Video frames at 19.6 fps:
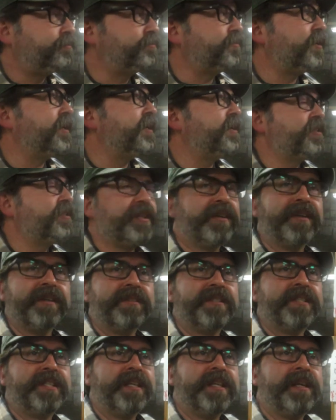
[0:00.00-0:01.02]
Thing is, you
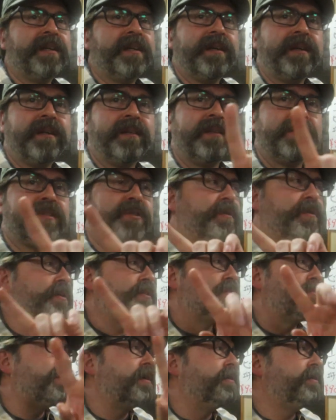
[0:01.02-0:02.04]
can see in this
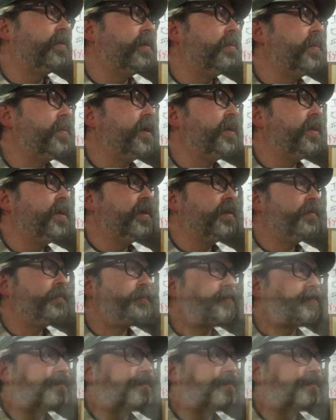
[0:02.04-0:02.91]
restaurant there are many